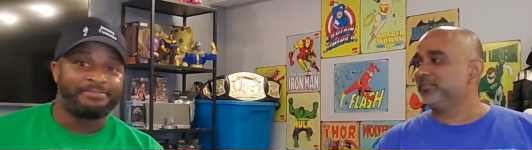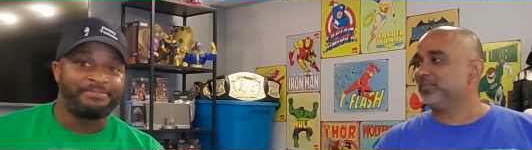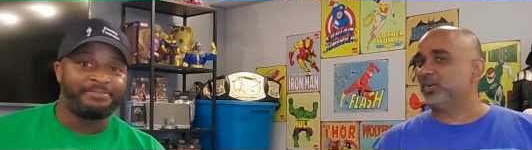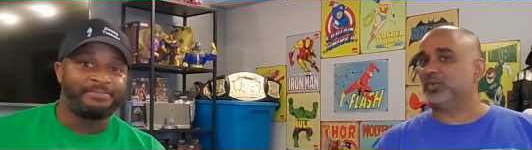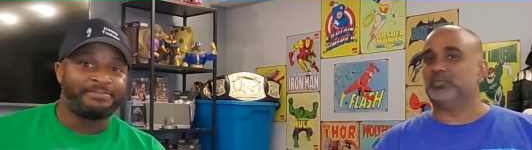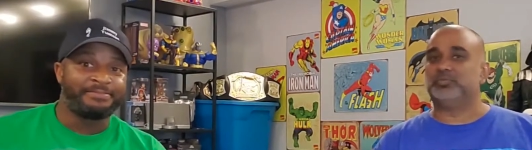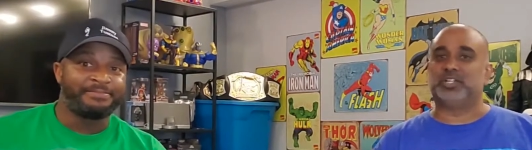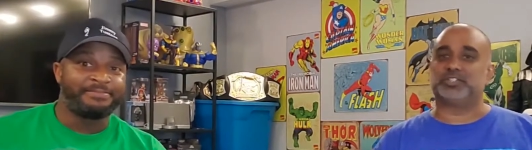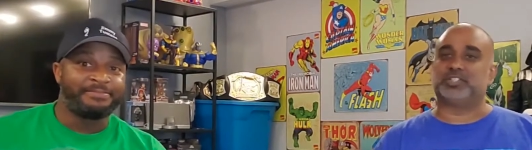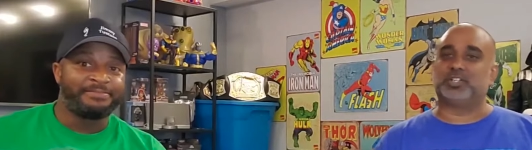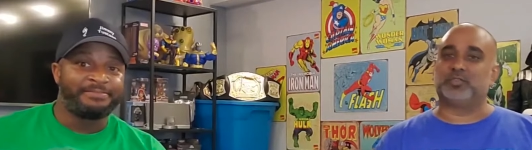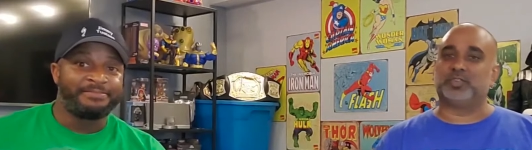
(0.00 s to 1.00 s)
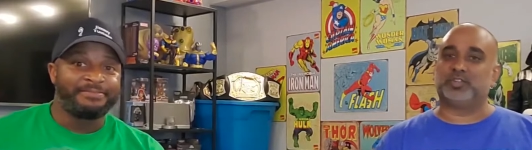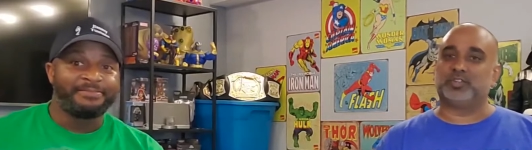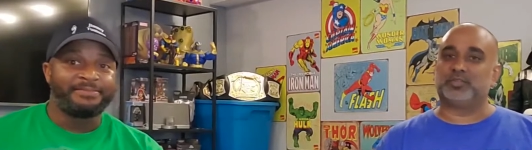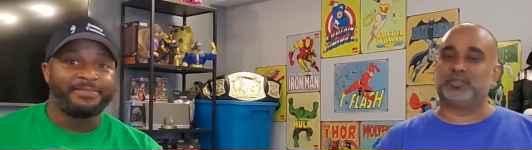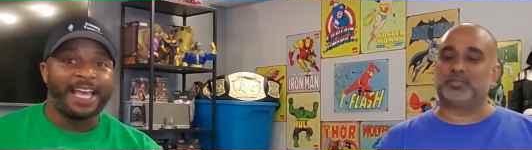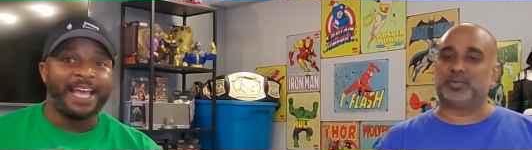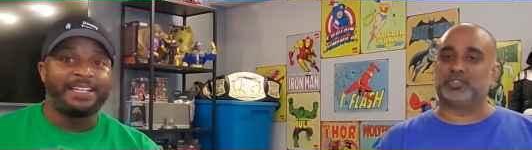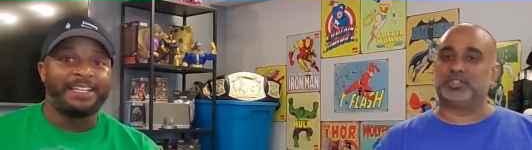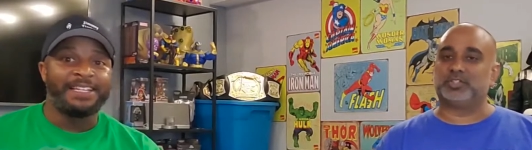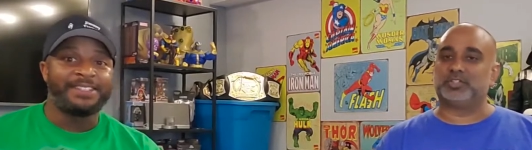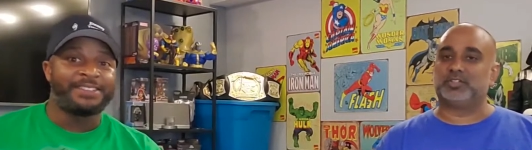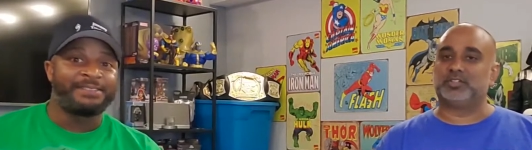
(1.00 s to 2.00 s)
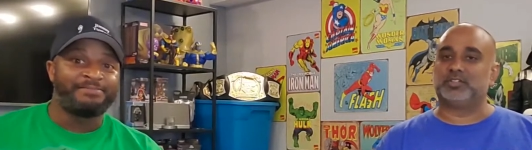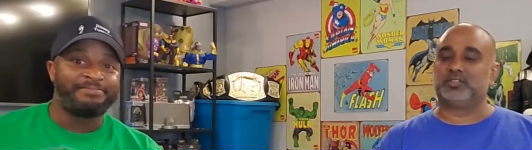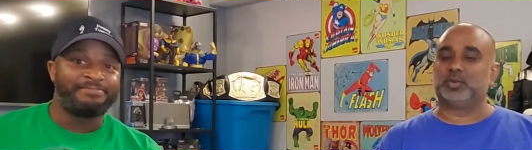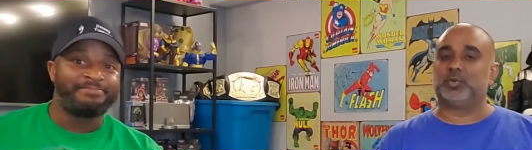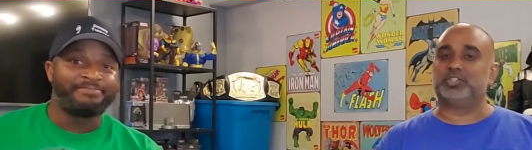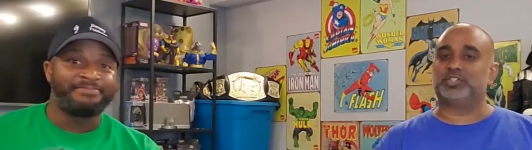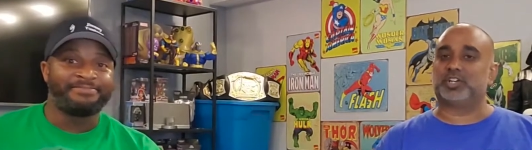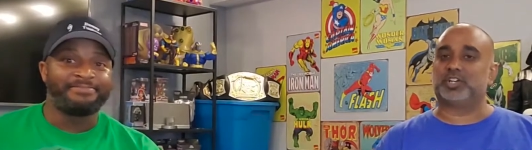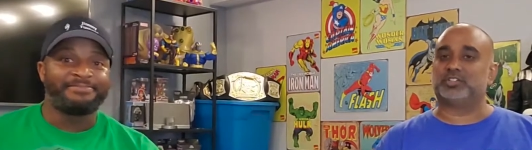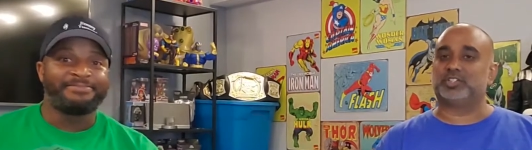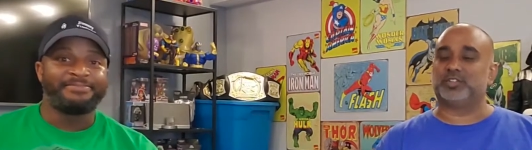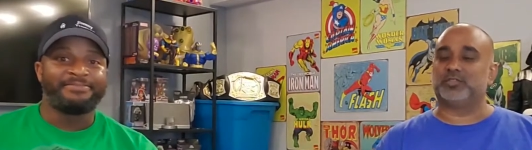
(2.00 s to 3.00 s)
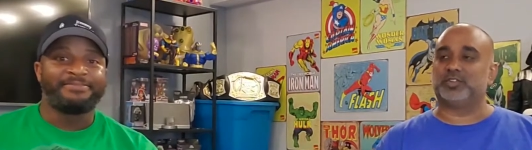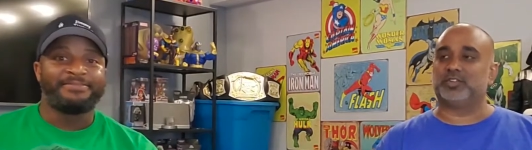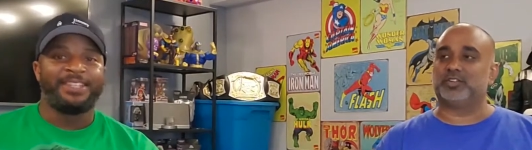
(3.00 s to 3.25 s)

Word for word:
Speaker 1: No, that's a different. Headless. Tony Stark is a different.